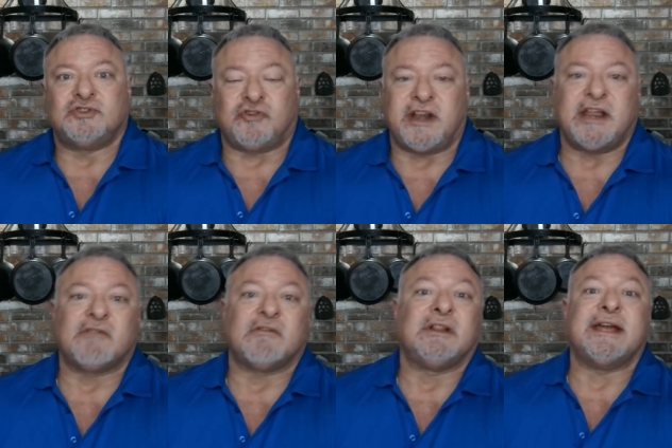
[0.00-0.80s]

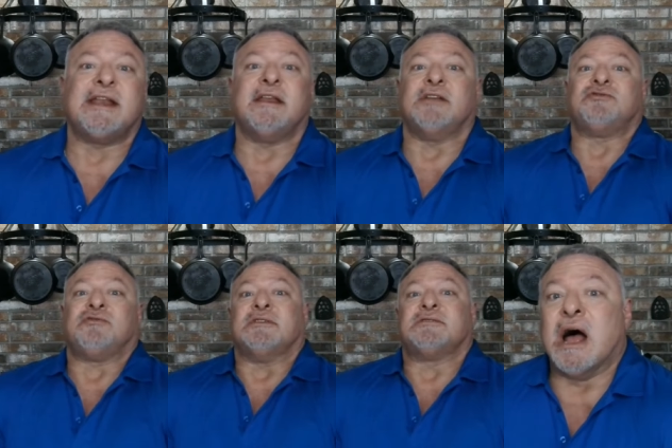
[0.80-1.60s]
training-related
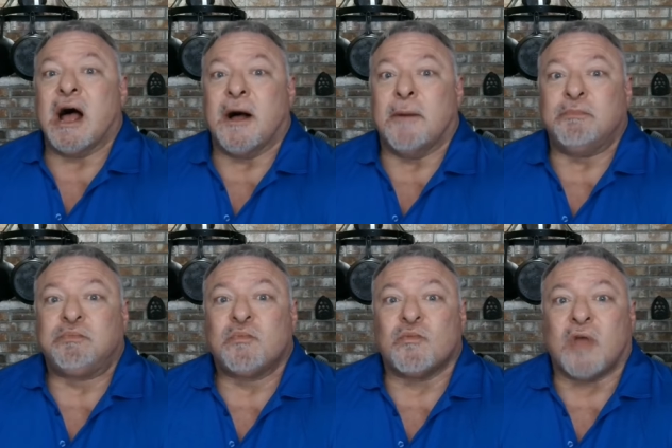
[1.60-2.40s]
injuries. I
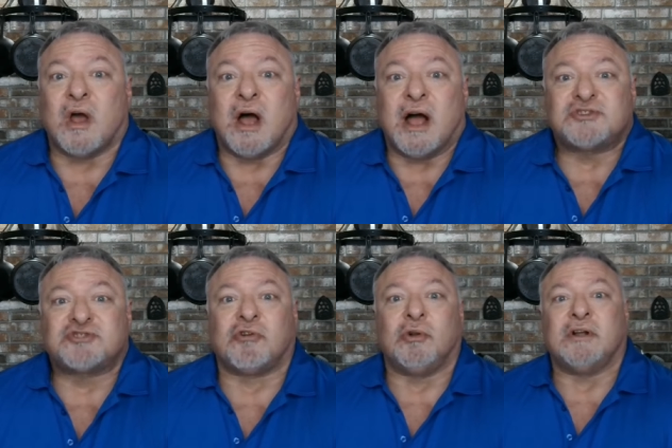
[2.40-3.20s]

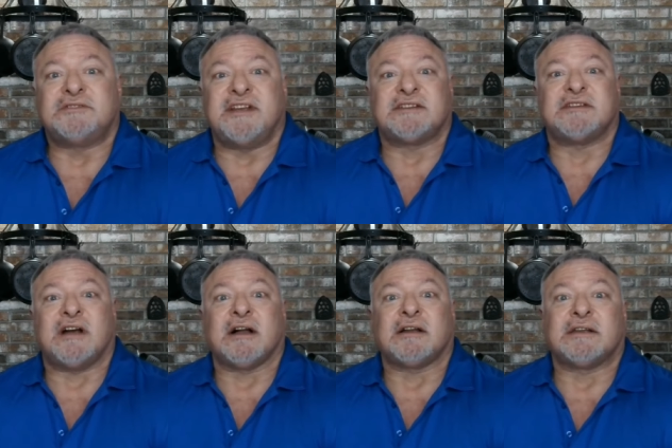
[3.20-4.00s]
scroll on
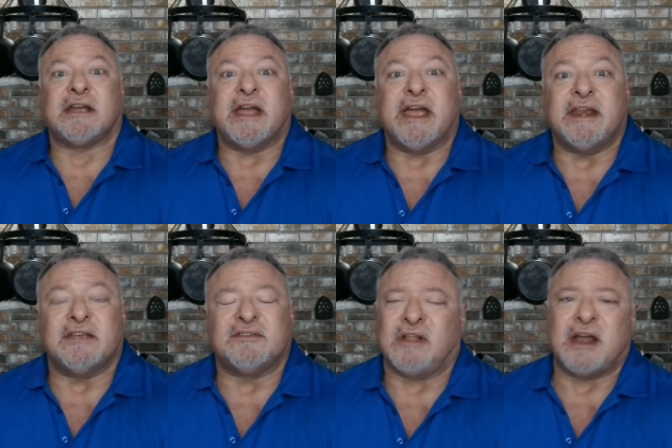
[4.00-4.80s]
TikTok, and
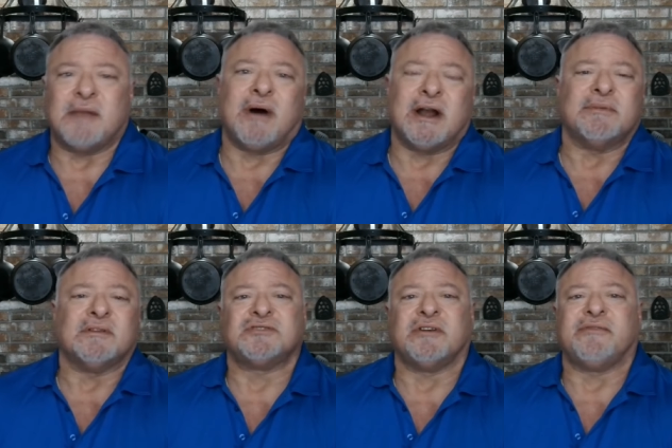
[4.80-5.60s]
there's a lot of
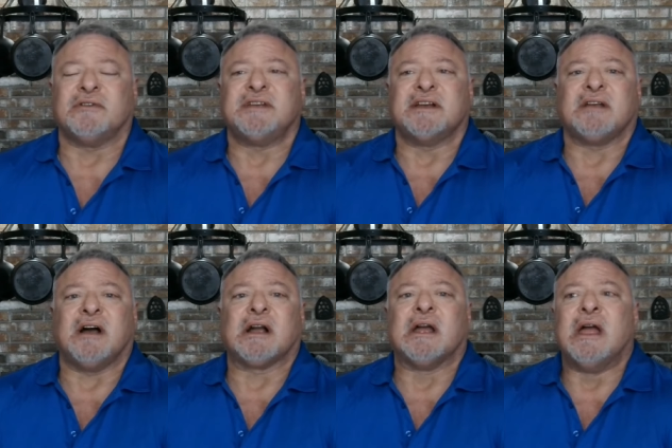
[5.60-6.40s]
bodybuilding stuff on
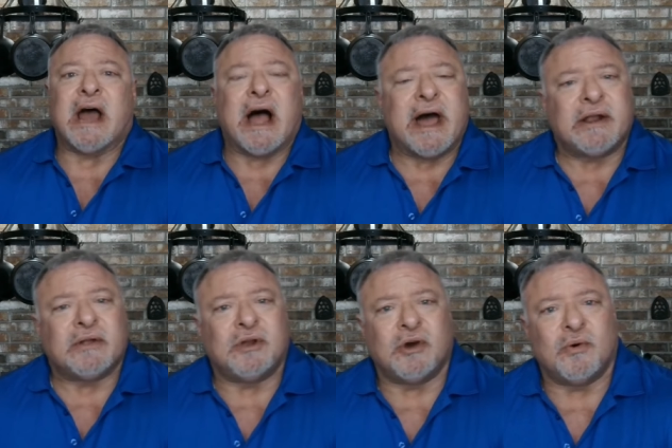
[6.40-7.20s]
TikTok. I
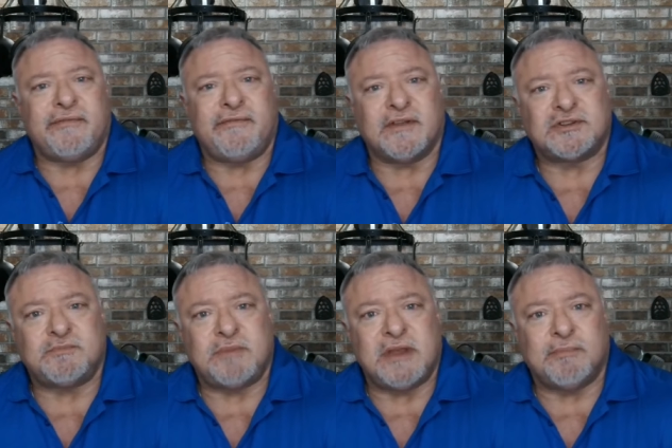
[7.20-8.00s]
don't know if it's
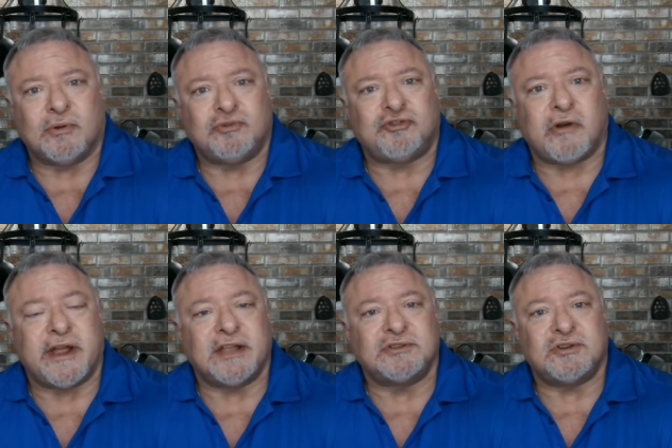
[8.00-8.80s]
people
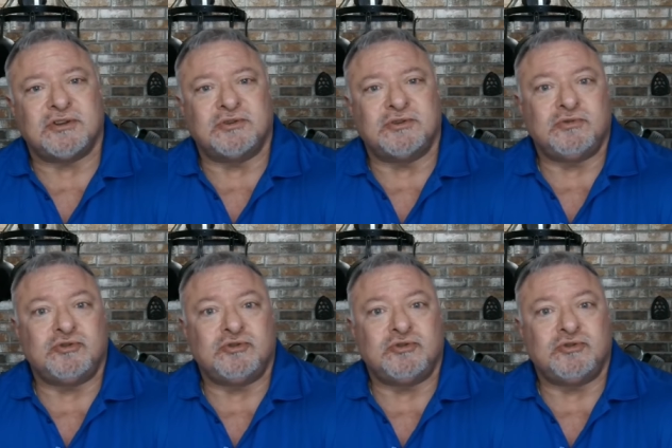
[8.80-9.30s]
trying to